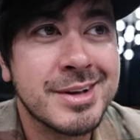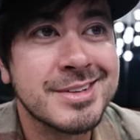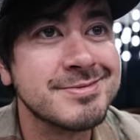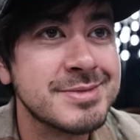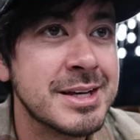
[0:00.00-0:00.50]

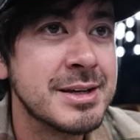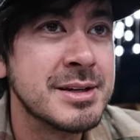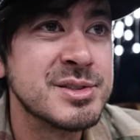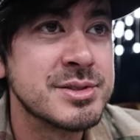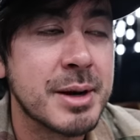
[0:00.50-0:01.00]
I'll
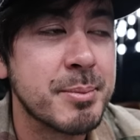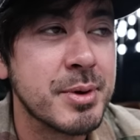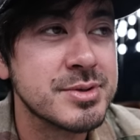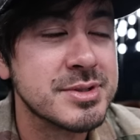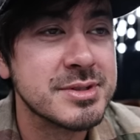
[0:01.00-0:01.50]
start
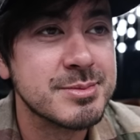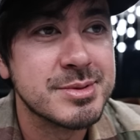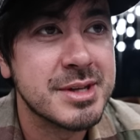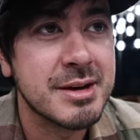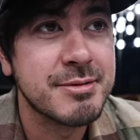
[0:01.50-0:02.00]
posting some
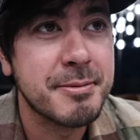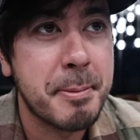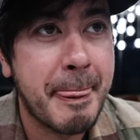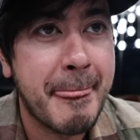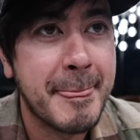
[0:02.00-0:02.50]
stuff
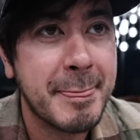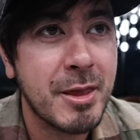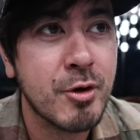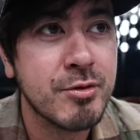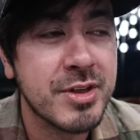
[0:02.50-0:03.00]

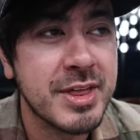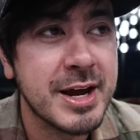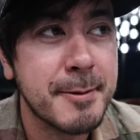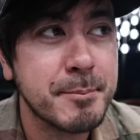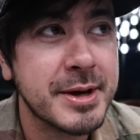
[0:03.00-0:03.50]
over to there.